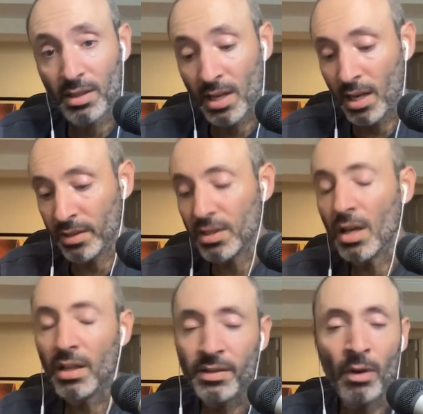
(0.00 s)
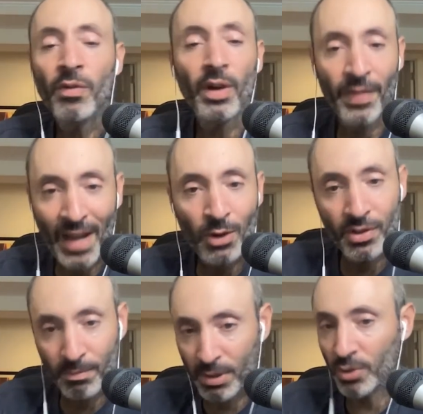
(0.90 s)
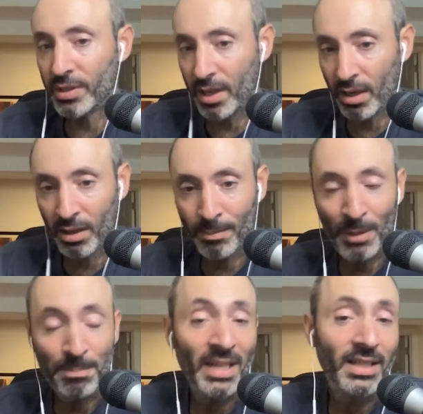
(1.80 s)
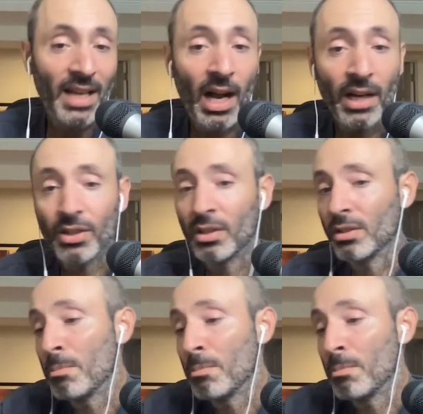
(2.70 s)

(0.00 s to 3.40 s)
uh, tons, over a thousand posts there about being a doctor,